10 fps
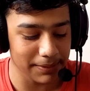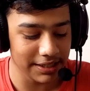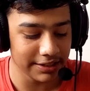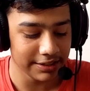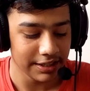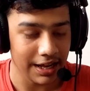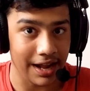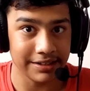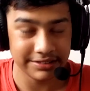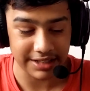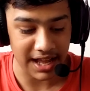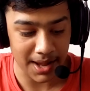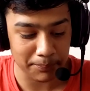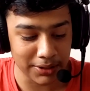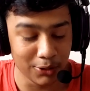build and the
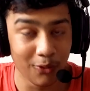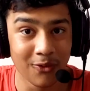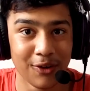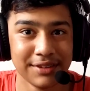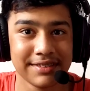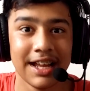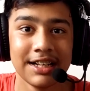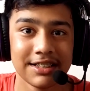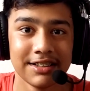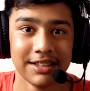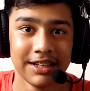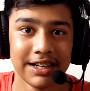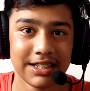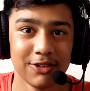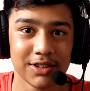Apple logo in center.
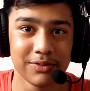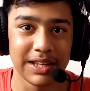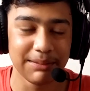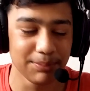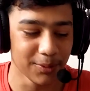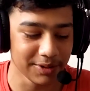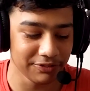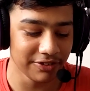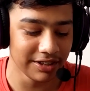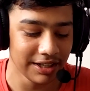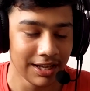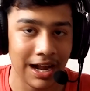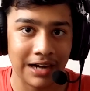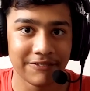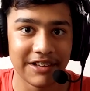It looks very beautiful
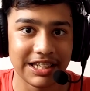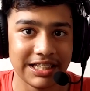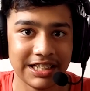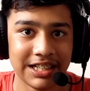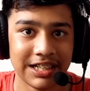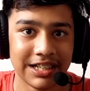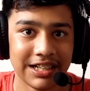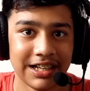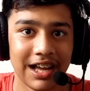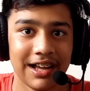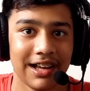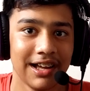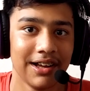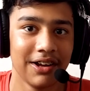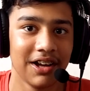and very
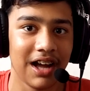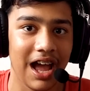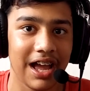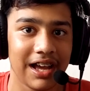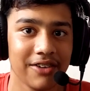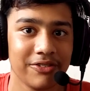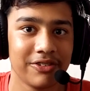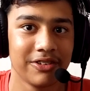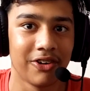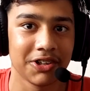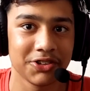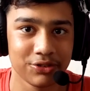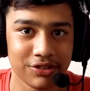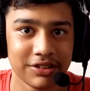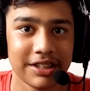I have not
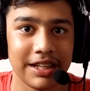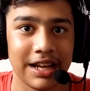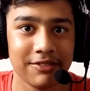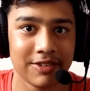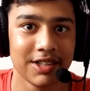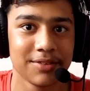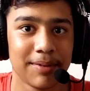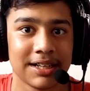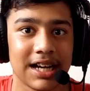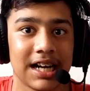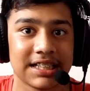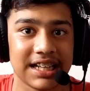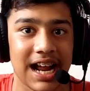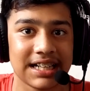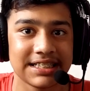chosen the right words, but
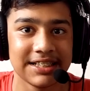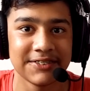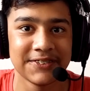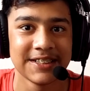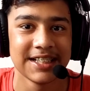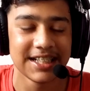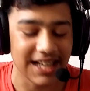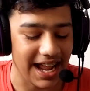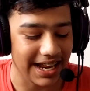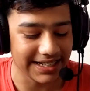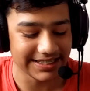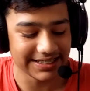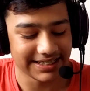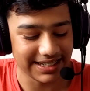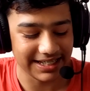attractive, and
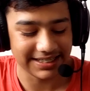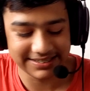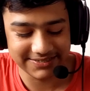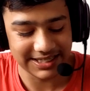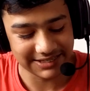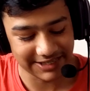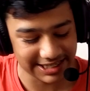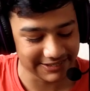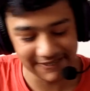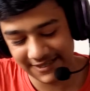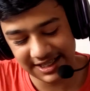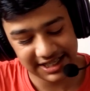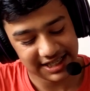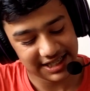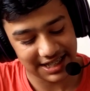like it's very good.
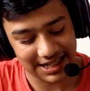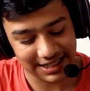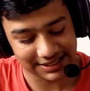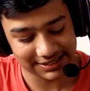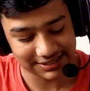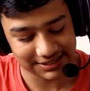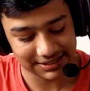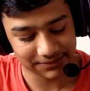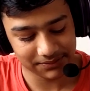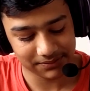And